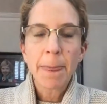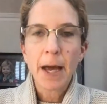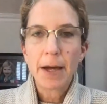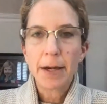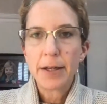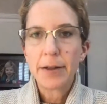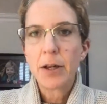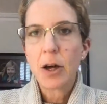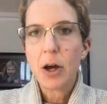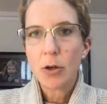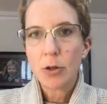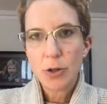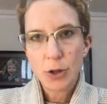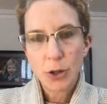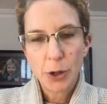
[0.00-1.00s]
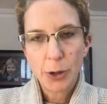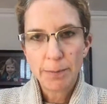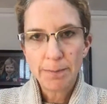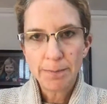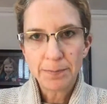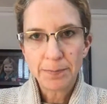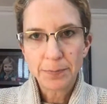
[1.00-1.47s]
And in the long
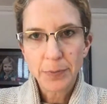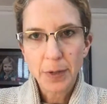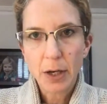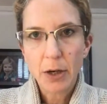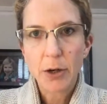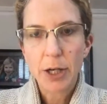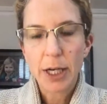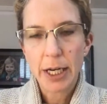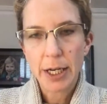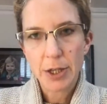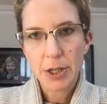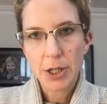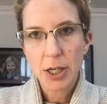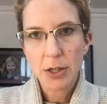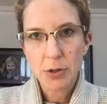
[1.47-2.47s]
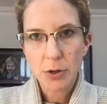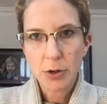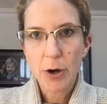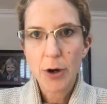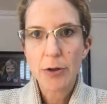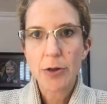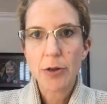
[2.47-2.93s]
term, looking at a child's
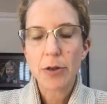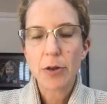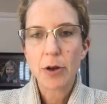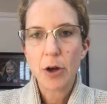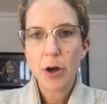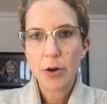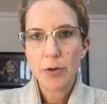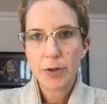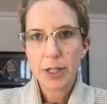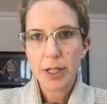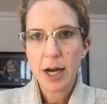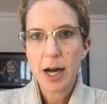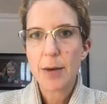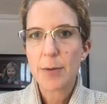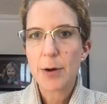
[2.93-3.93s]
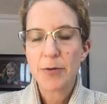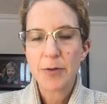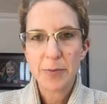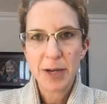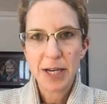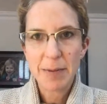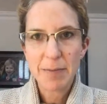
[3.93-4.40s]
growth over time, over
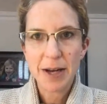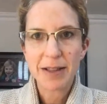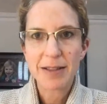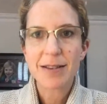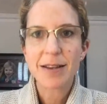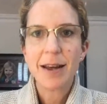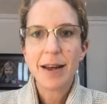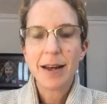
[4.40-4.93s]
many months,